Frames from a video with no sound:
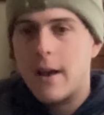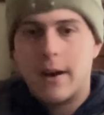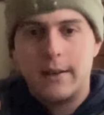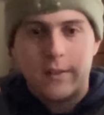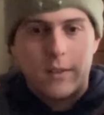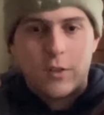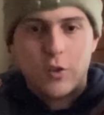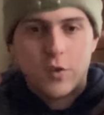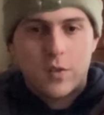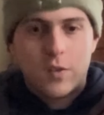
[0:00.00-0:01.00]
I
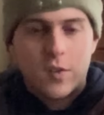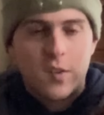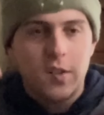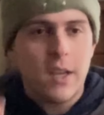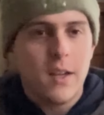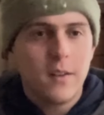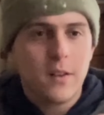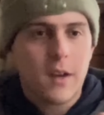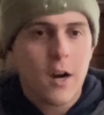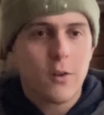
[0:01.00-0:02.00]
just seeing the
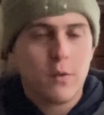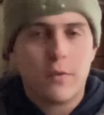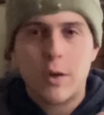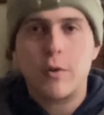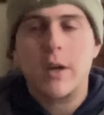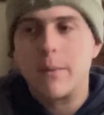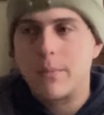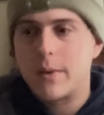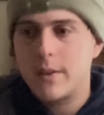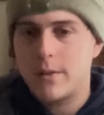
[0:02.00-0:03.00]
character of Frederick
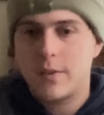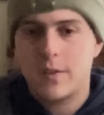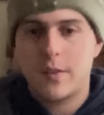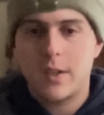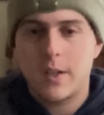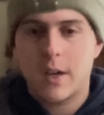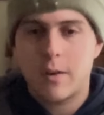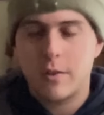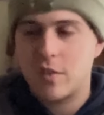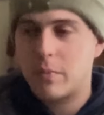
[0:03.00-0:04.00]
Hampton and seeing how
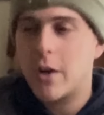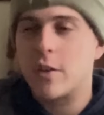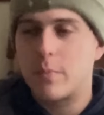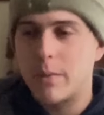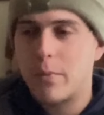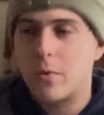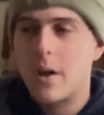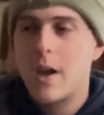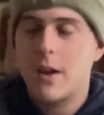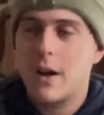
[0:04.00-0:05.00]
he inspires people
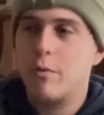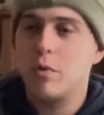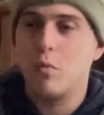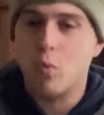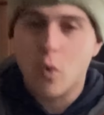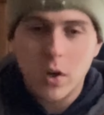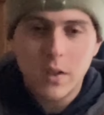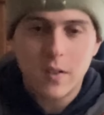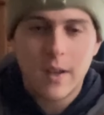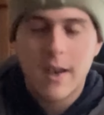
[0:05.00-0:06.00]
and how he
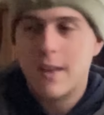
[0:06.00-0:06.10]
works